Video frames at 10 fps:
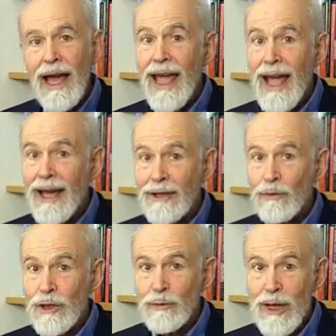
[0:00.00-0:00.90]
and
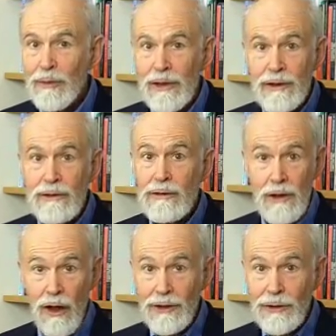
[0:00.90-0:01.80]
which people who
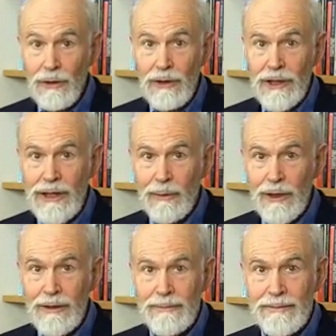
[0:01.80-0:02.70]
also look
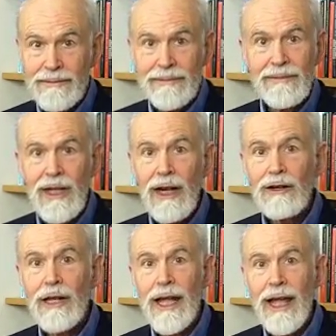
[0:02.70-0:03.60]
similar are
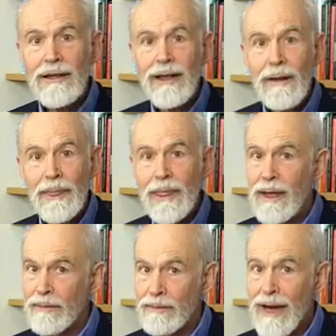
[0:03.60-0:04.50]
going to end up
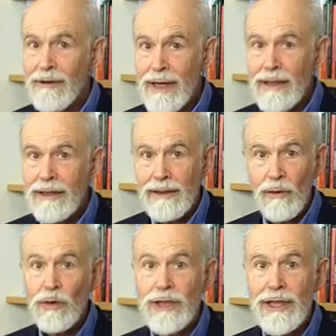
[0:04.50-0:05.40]
married
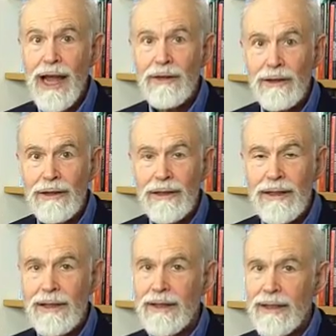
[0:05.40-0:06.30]
or together
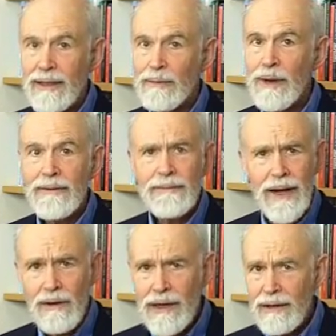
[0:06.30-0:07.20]
but
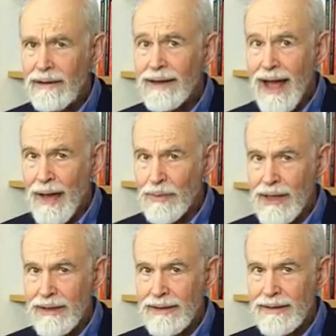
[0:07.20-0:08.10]
very unhappy.
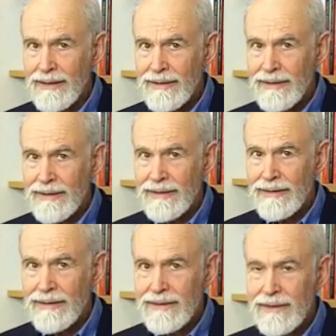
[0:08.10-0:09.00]

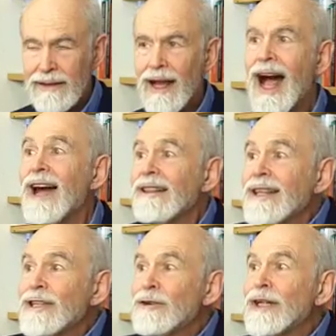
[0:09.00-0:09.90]
How do they
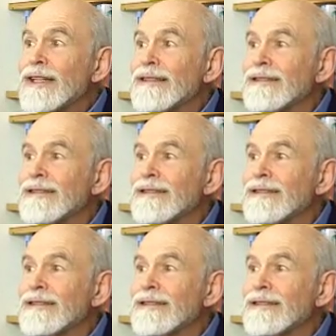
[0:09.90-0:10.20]
do it?